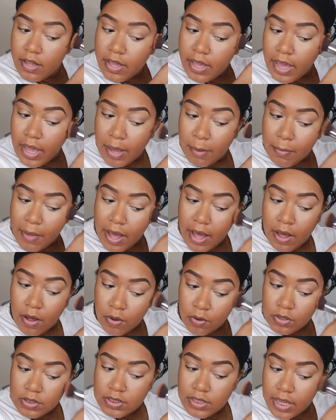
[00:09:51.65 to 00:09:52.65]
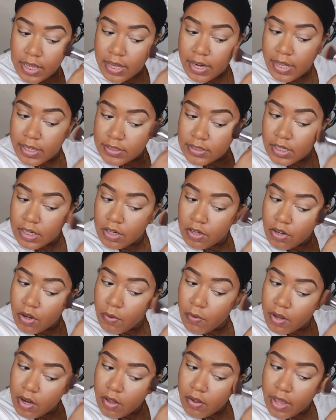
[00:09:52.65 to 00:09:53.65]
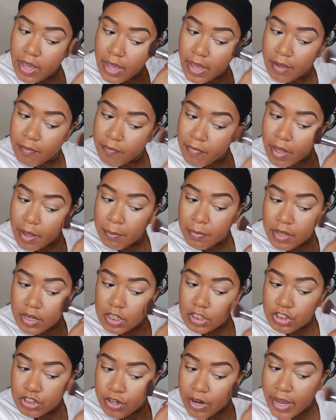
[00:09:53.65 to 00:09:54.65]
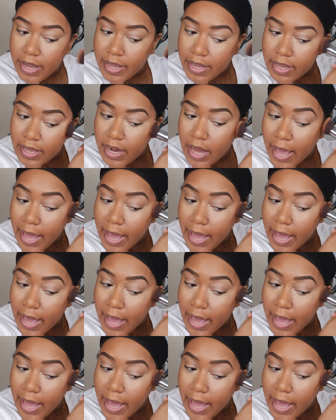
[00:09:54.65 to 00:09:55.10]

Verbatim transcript: came out, and I said, you know what, okay, I'm gonna try it.